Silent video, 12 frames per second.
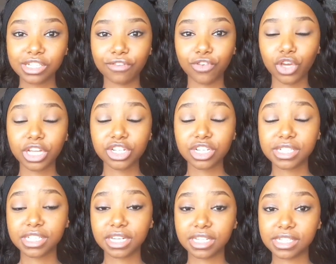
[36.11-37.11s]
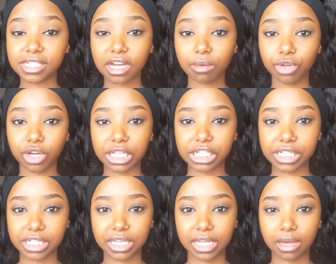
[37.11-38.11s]
so if you're interested in some you can
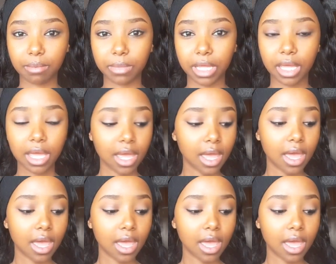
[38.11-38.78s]
just DM me.